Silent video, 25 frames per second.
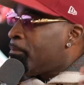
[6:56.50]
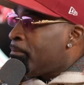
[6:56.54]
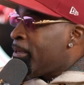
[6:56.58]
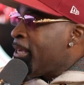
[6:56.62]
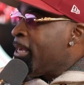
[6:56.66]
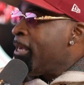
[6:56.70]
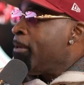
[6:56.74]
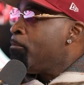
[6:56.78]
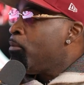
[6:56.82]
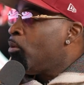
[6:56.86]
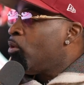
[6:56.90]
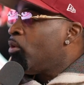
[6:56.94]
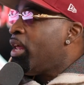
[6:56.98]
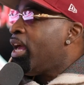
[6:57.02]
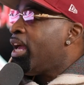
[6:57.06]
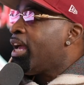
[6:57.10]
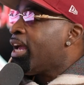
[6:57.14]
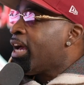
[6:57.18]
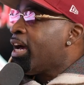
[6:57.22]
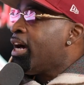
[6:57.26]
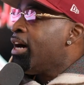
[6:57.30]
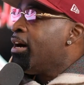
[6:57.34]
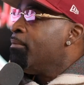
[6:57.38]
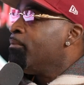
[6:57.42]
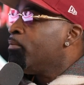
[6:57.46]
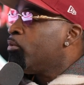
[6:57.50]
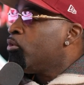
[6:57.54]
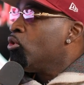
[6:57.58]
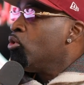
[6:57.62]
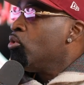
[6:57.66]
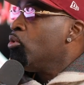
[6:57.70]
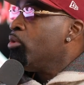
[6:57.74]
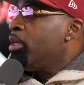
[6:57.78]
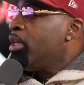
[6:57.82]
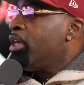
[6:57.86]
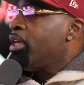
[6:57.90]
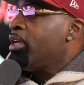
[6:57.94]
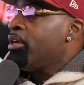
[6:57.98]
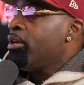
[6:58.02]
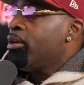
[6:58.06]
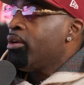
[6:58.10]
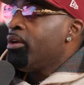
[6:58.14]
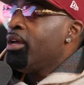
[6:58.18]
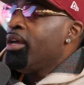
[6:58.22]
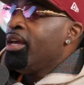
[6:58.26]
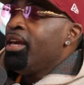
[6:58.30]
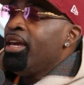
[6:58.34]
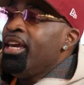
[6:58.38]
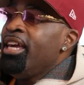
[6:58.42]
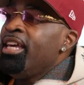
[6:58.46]
people that come through here.
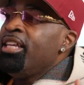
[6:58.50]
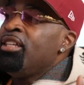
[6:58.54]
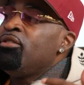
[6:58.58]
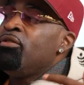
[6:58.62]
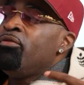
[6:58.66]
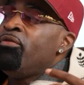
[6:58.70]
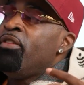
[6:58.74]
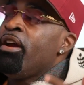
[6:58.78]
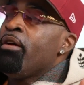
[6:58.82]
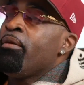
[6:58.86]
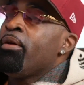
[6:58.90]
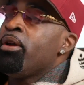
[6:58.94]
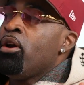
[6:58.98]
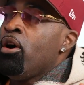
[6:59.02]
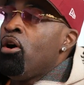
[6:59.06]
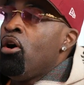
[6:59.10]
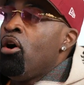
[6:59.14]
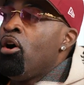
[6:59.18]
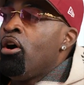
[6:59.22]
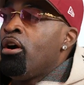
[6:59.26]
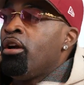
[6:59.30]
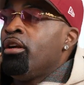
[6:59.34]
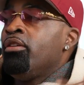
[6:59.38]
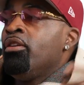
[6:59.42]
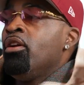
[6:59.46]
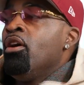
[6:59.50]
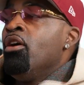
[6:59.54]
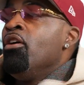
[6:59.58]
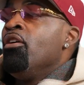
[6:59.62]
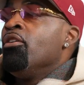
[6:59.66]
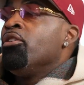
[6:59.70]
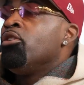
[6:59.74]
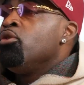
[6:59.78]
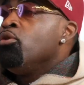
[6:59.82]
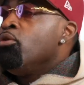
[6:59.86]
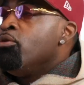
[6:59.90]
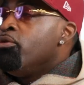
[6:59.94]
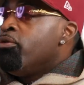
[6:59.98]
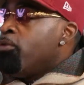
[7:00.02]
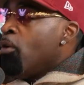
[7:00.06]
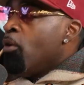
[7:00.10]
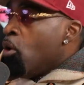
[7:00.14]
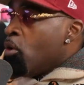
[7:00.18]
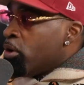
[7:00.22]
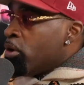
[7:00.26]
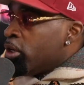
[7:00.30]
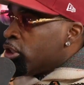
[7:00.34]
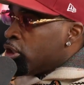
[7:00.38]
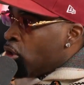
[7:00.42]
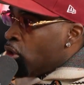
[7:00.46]
It's very hard to
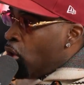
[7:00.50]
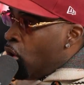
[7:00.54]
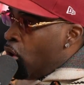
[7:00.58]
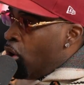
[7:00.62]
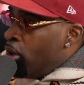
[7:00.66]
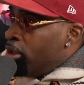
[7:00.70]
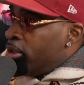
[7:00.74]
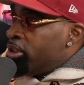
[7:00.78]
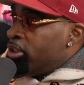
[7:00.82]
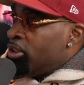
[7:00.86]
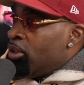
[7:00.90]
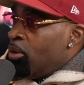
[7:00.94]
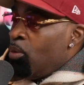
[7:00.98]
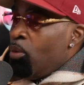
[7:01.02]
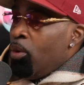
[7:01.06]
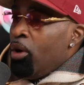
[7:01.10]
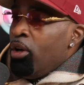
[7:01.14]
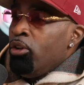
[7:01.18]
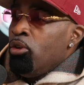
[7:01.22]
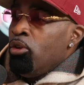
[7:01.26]
focus on someone